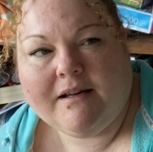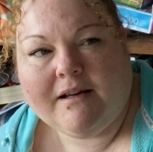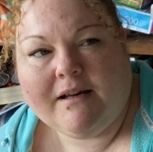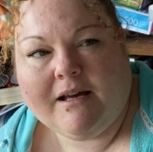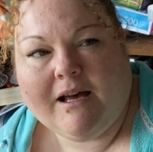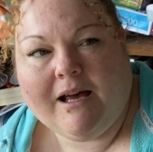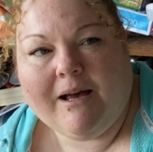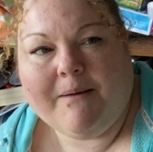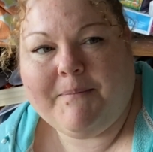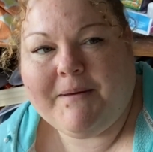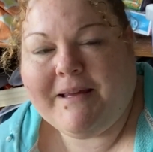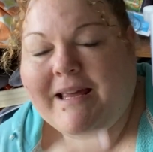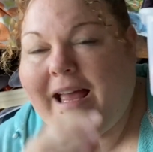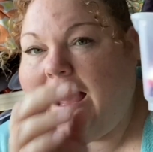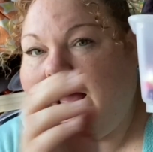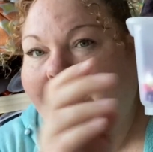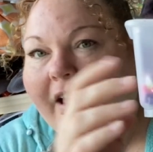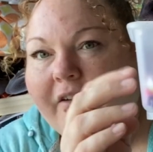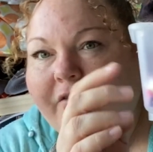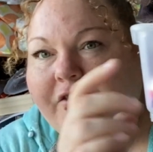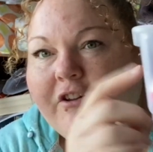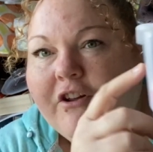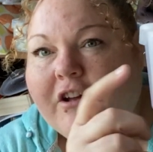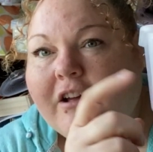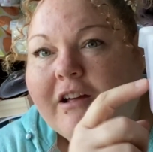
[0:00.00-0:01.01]
But yeah,
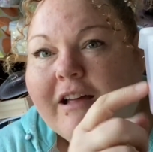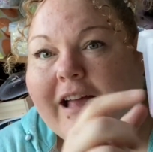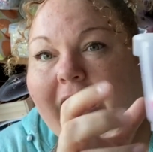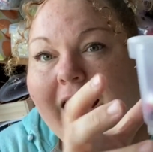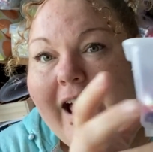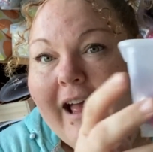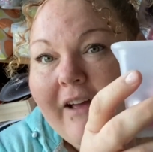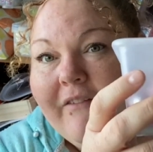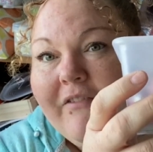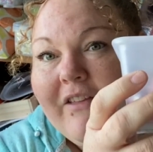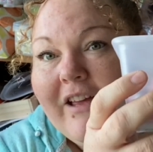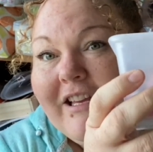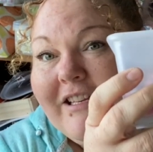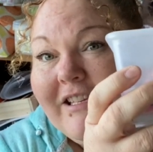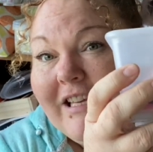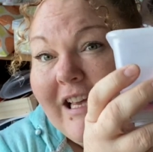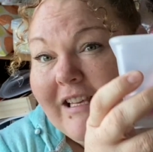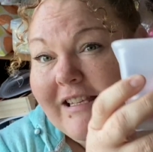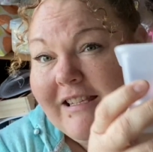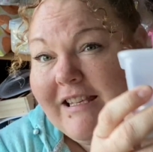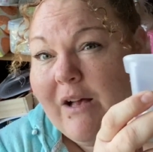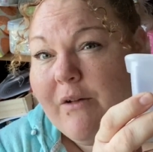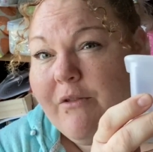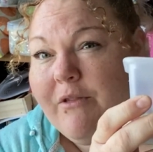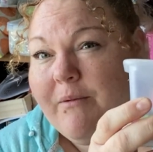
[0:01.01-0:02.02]
if they
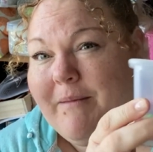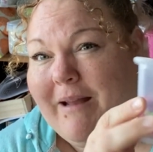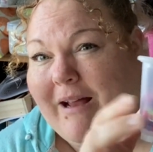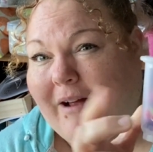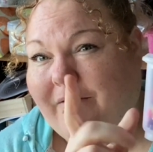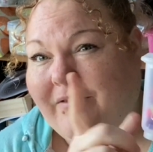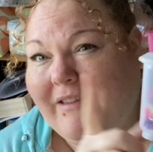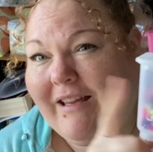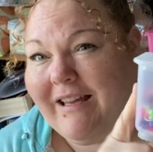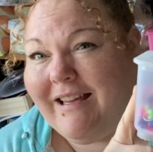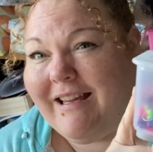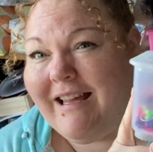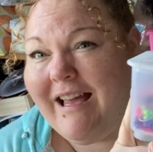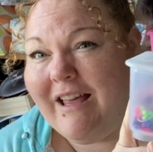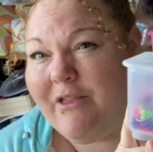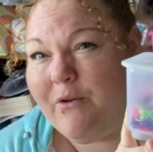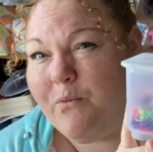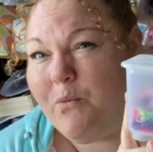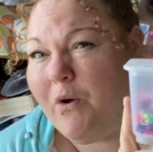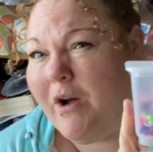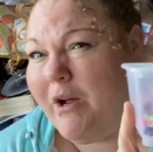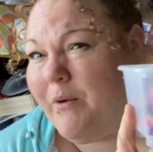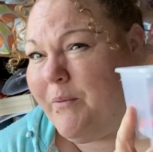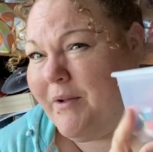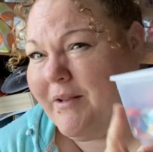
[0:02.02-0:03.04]
sell them now and they can get the
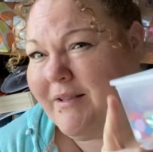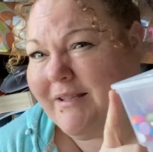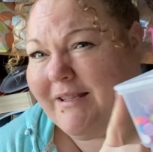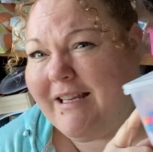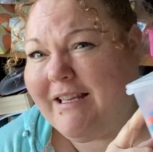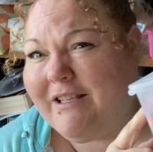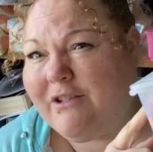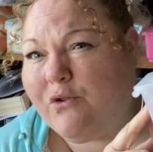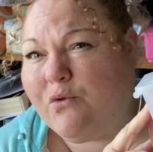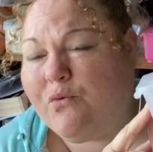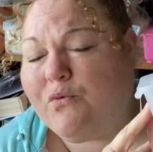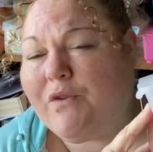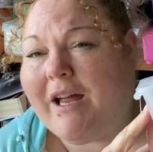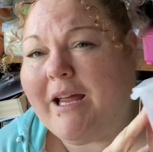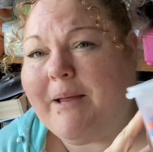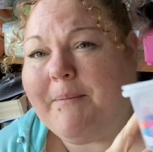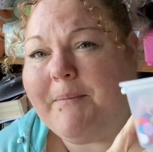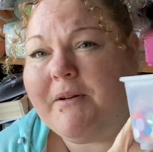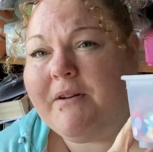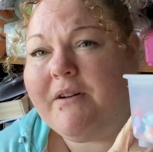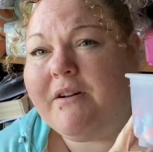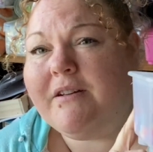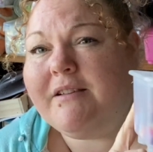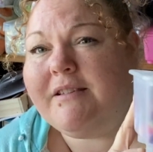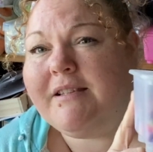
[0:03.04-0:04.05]
white ones, these are great
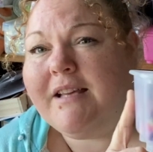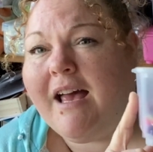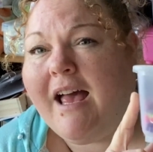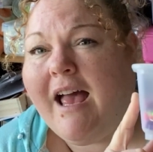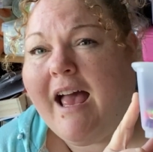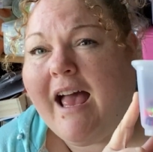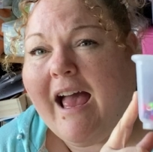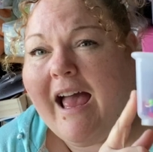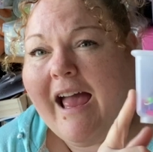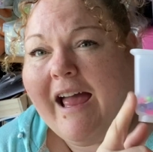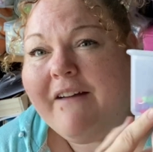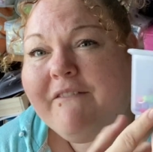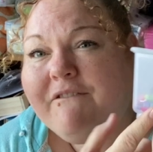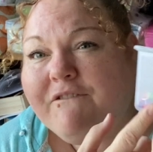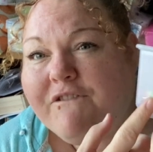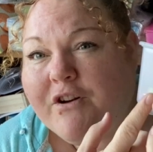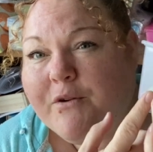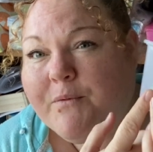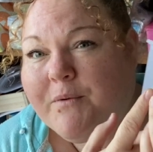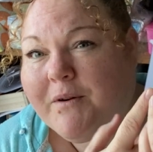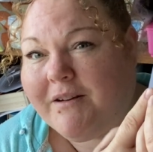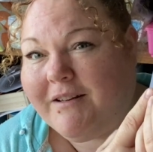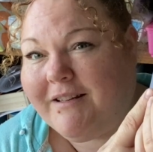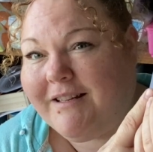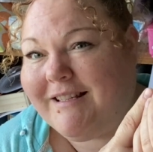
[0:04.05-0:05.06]
because
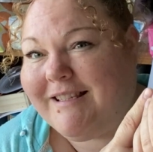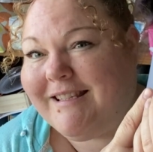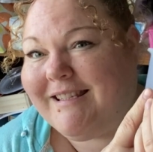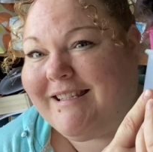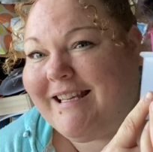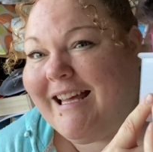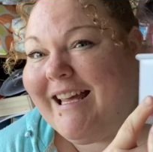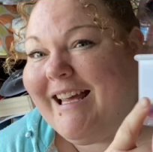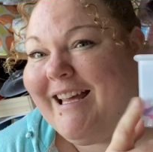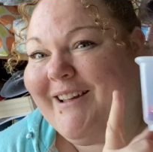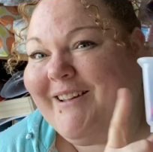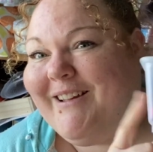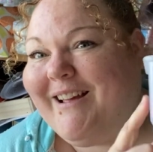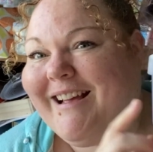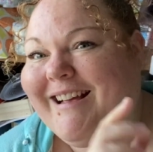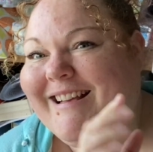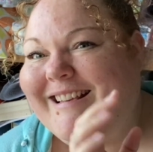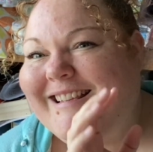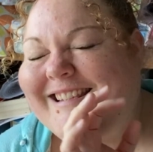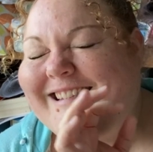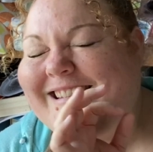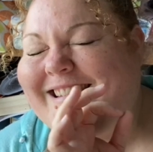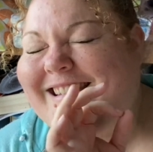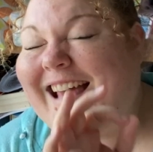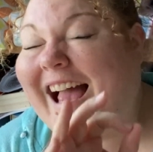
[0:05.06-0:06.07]
everyone can see
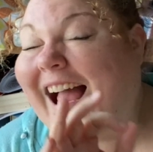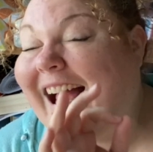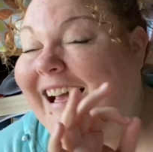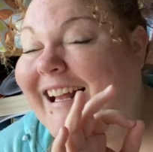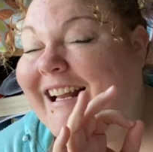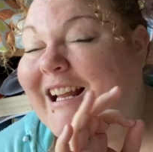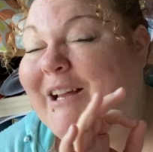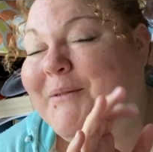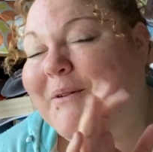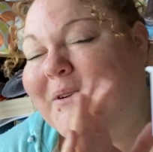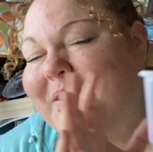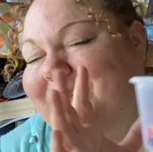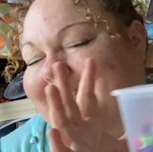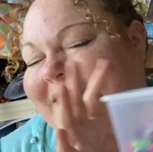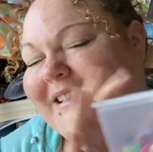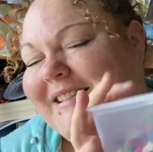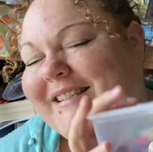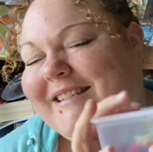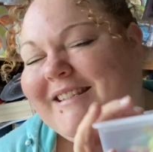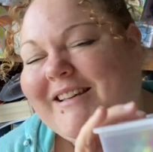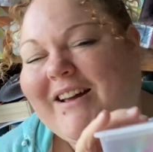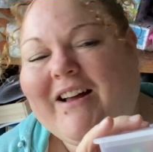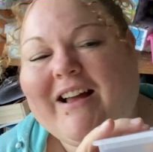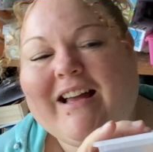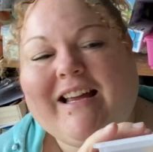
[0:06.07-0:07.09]
exactly what's
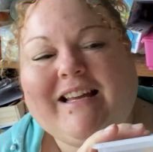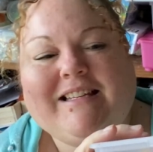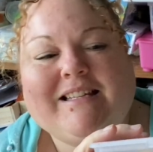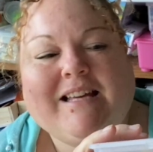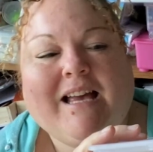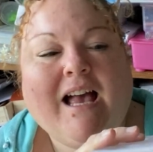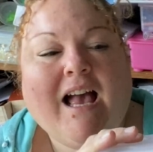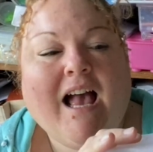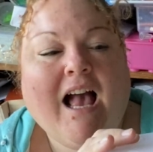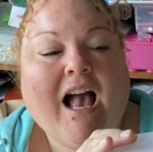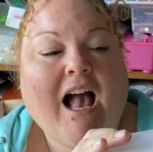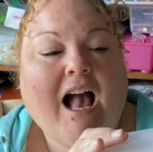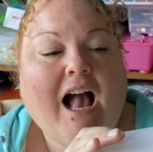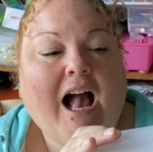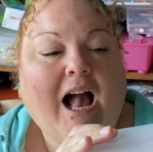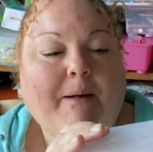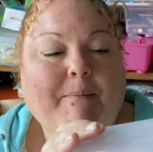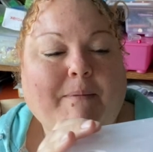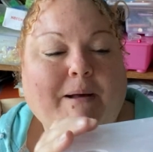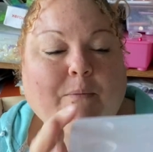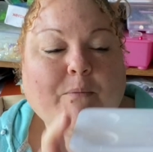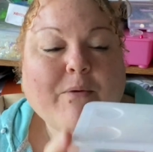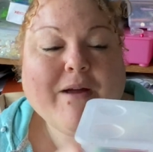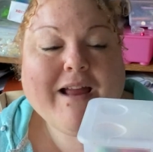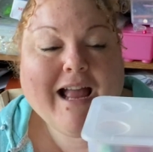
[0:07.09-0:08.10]
inside.
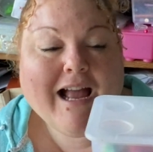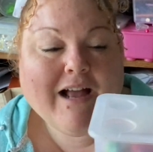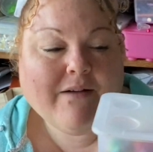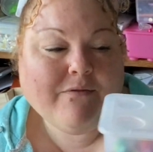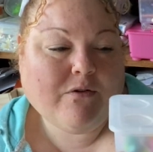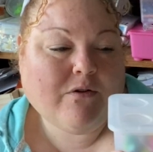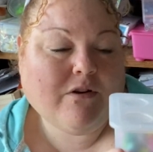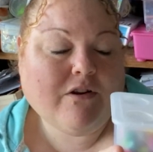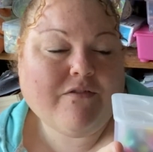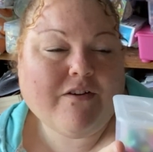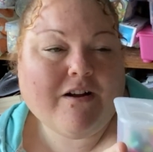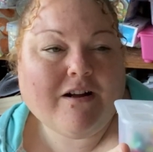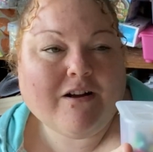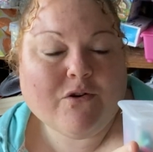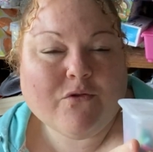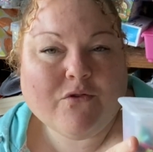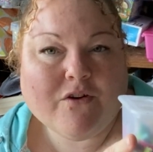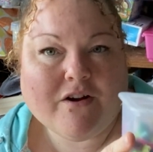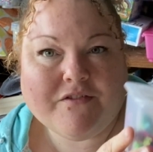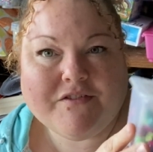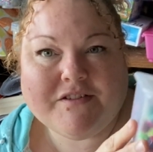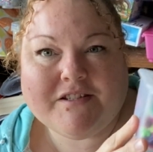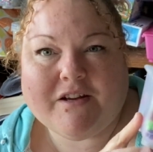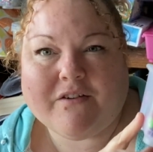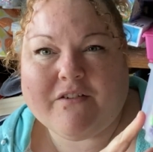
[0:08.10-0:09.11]
And we have all of our
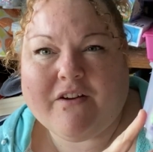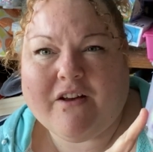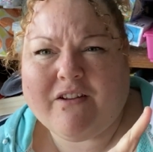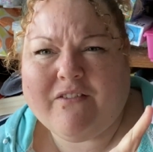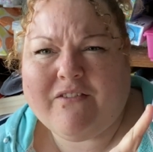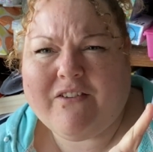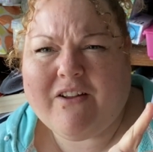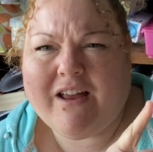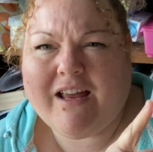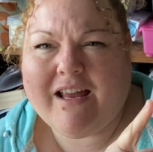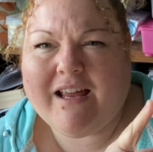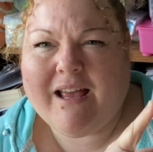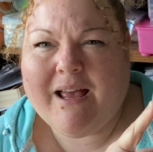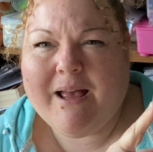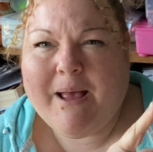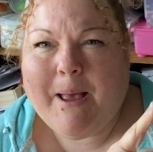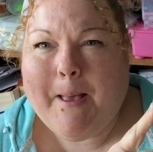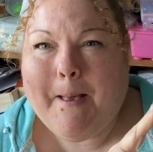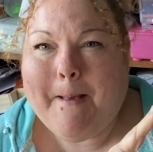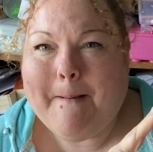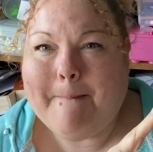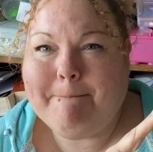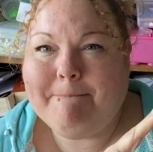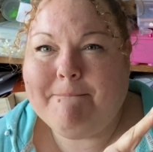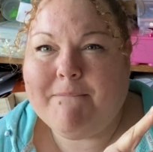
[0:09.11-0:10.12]
craft stuff kind of like
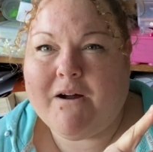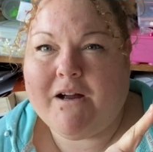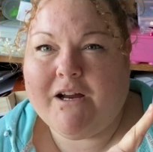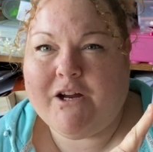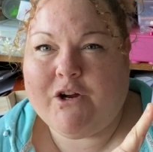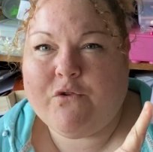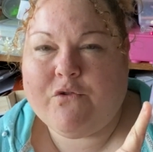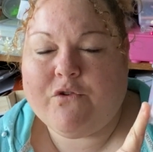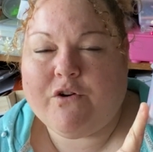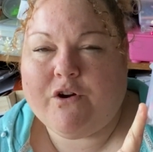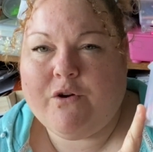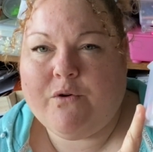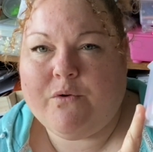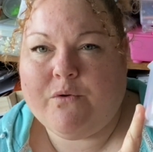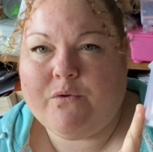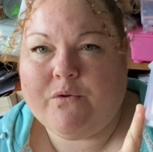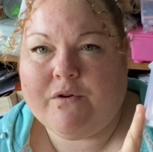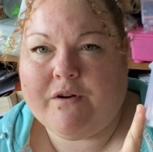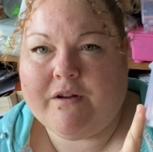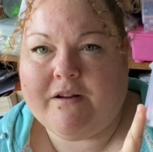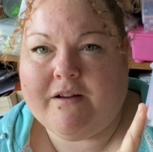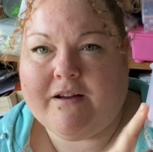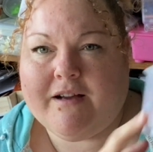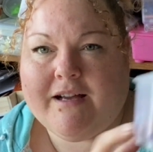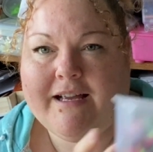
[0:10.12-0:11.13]

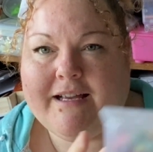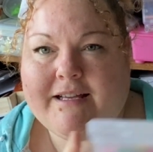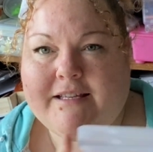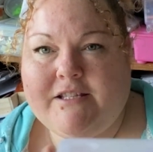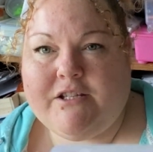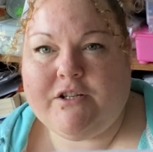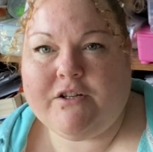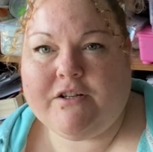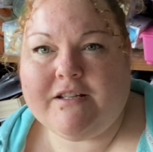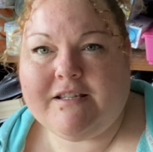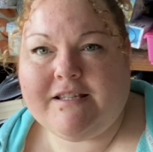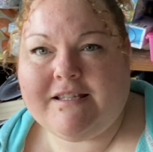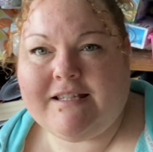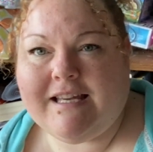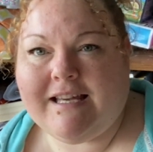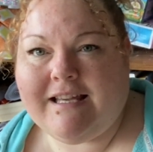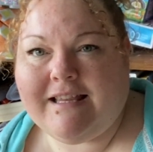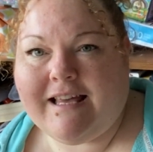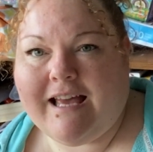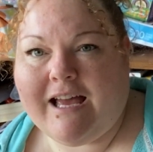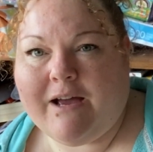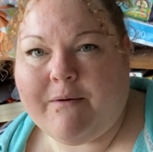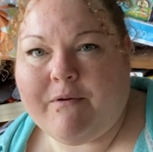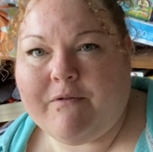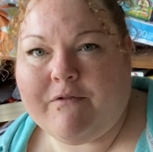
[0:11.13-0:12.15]
micro-organised. You can see
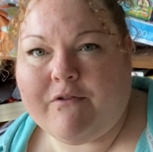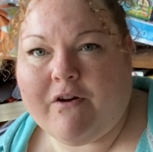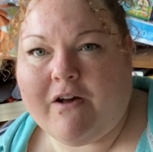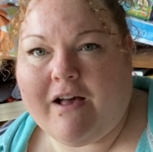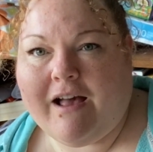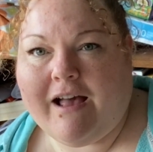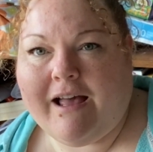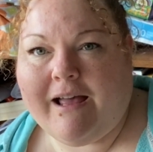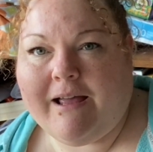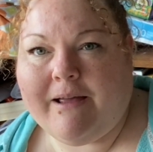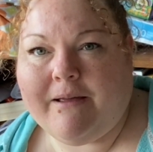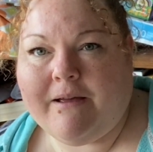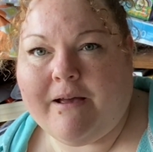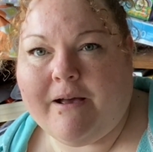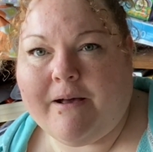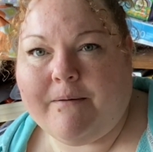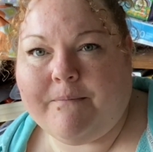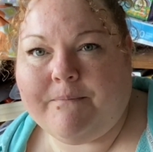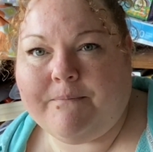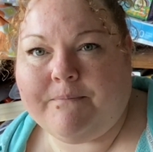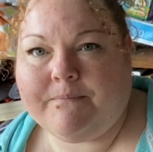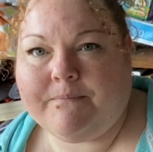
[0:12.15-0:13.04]
there we've got a